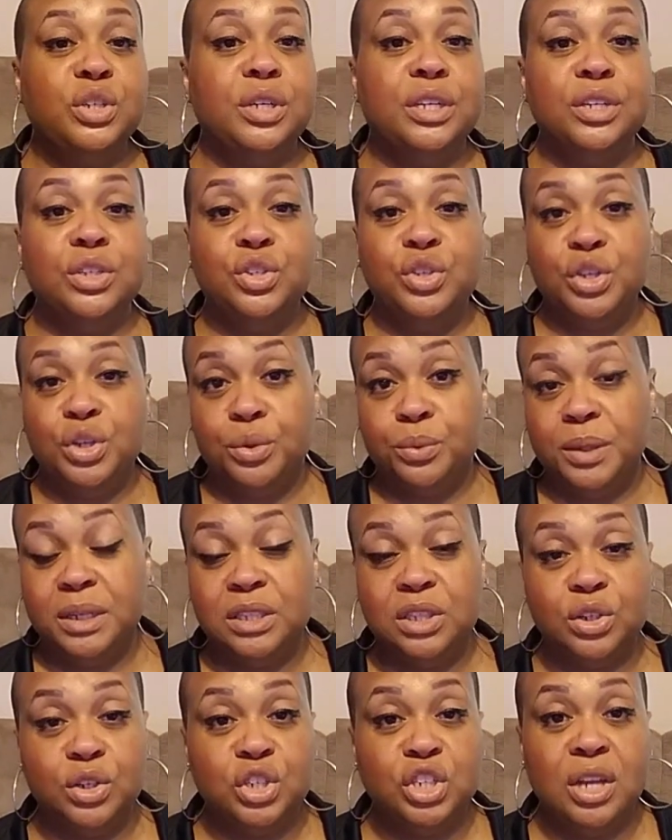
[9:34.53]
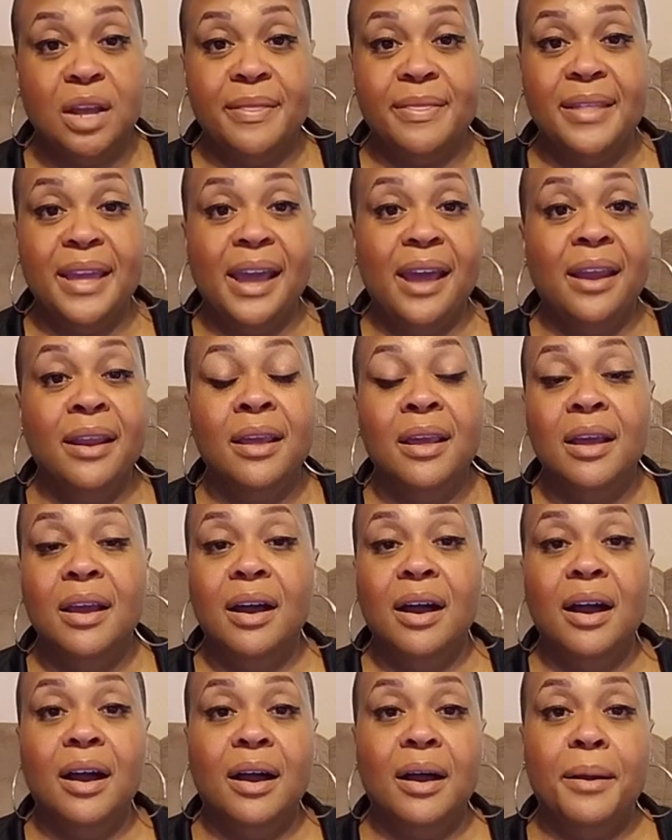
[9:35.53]
you could do your research on that
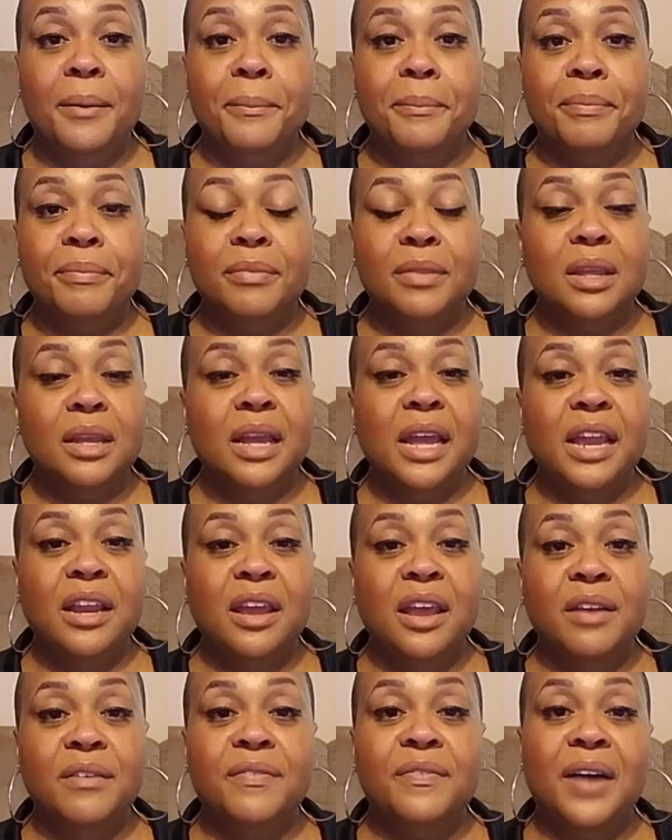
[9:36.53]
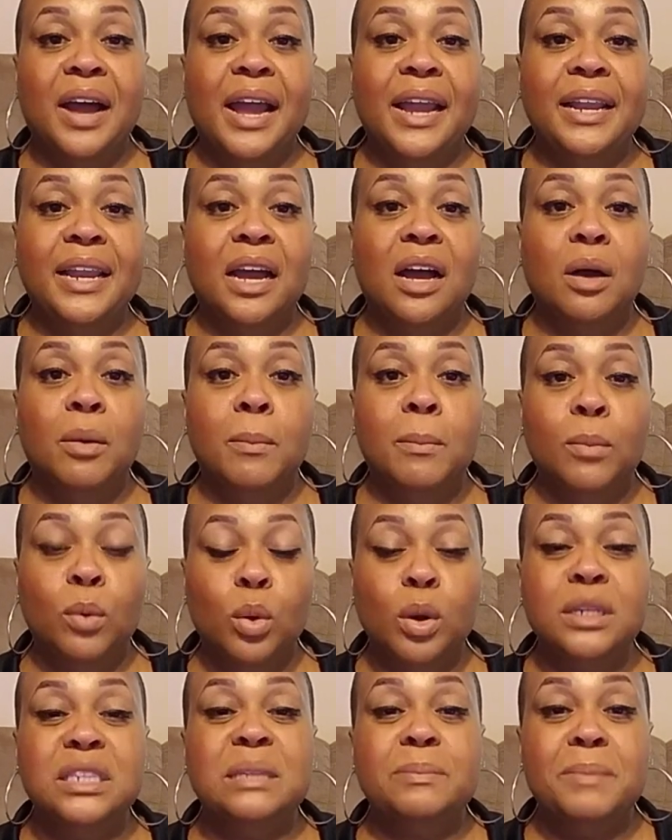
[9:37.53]
and find out
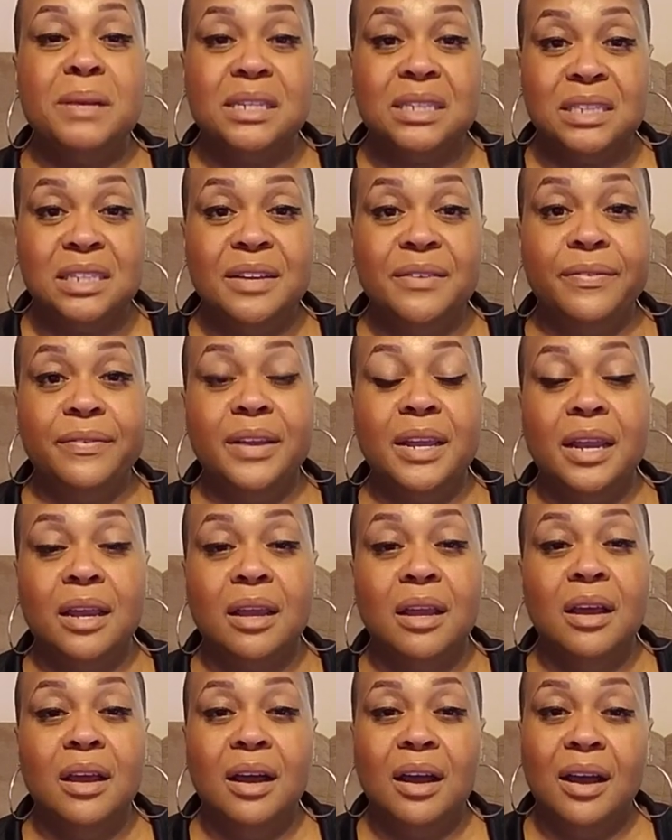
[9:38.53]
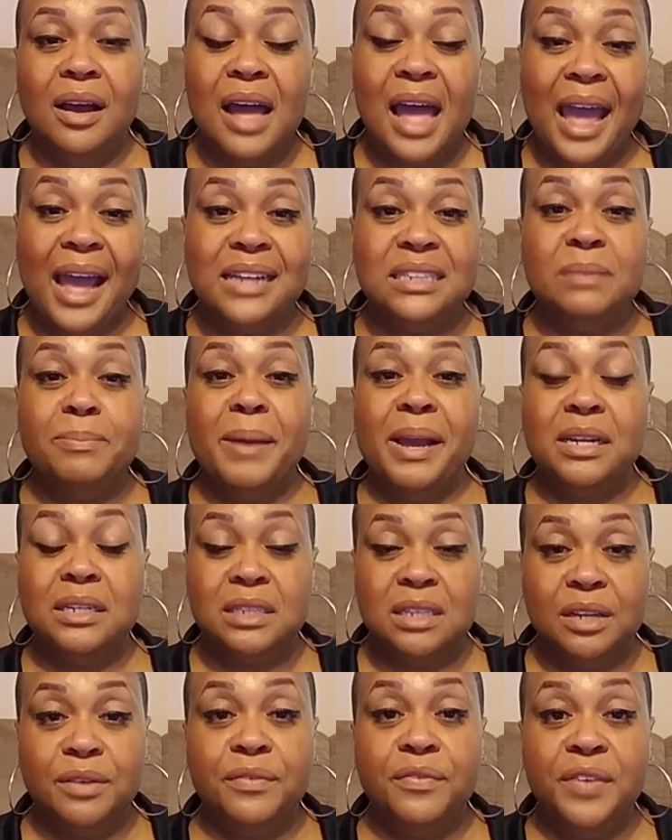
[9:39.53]
more specific
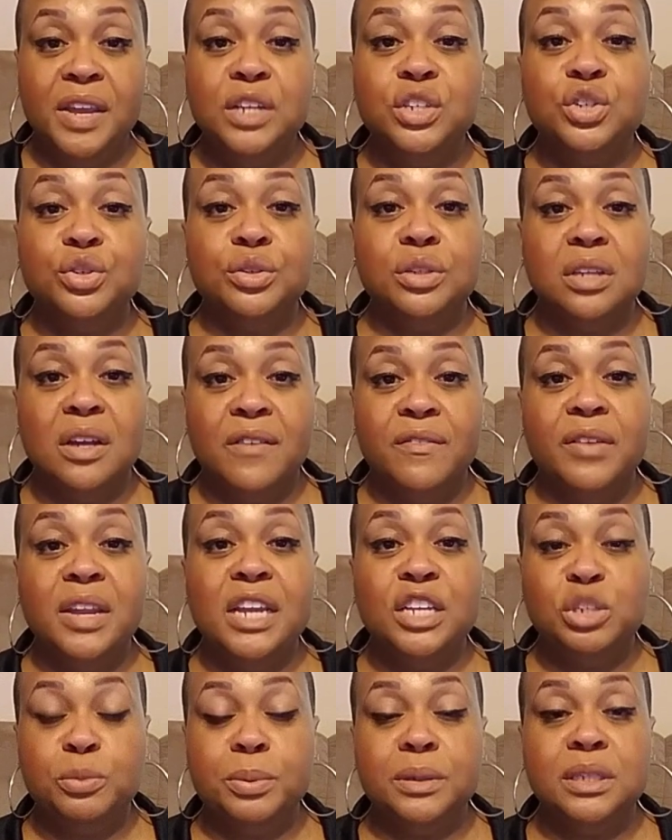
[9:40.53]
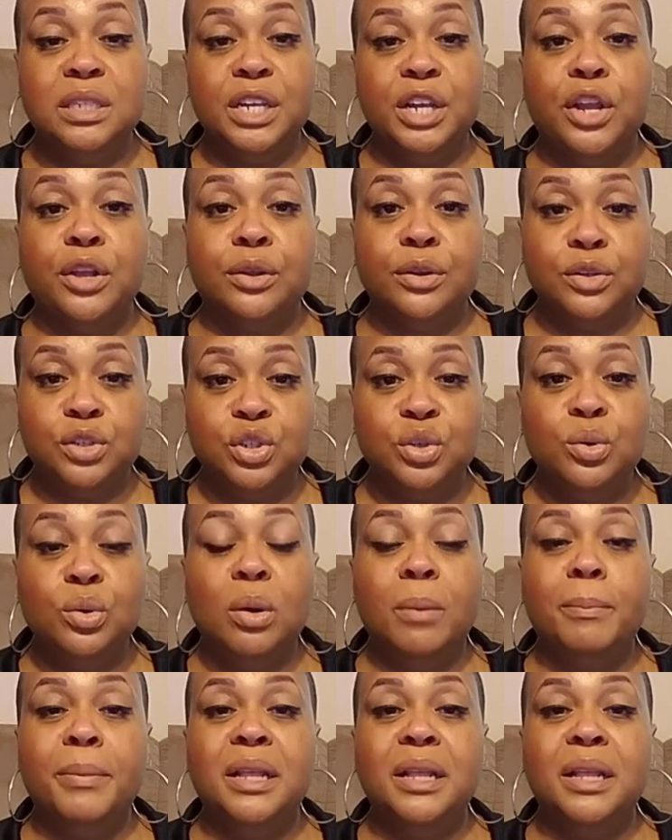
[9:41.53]
aspects and features of each particular tool.